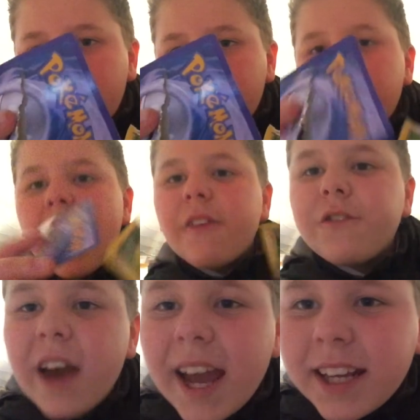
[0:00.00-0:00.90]
They're
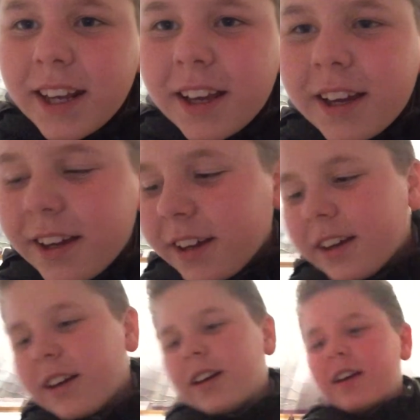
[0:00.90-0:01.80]
fake!
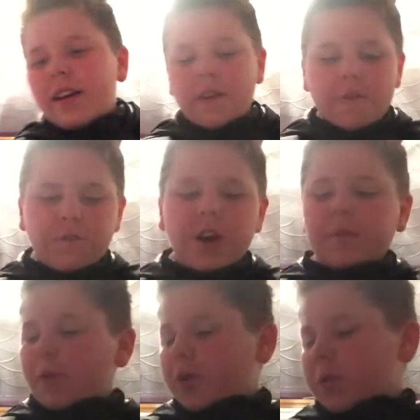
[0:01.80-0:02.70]
Fake
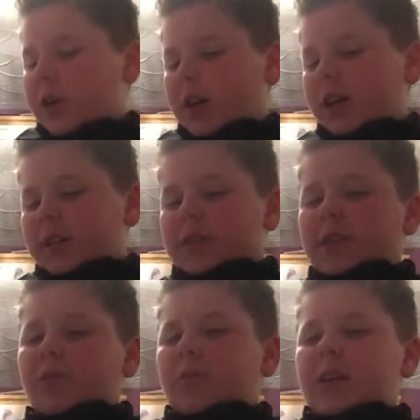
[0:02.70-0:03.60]
Pokemon cards,
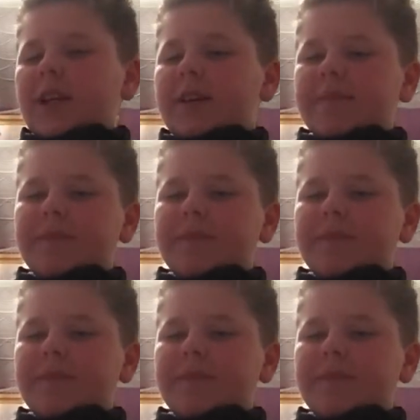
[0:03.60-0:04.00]
everybody.